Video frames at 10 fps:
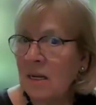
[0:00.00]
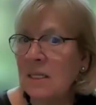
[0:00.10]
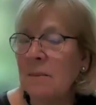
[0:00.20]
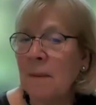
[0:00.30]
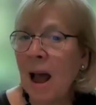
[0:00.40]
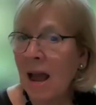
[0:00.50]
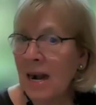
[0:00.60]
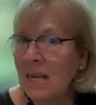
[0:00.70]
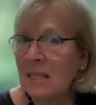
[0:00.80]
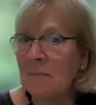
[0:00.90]
because the
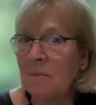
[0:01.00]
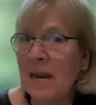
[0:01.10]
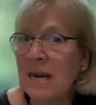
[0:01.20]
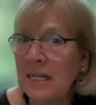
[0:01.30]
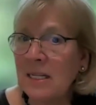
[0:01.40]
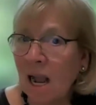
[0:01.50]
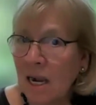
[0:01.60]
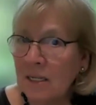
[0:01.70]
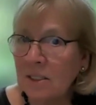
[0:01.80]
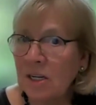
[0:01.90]
body and the brain needs
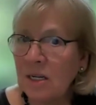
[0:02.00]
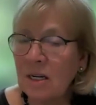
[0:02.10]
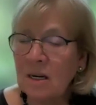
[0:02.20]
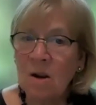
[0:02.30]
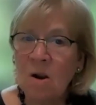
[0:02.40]
oxygen?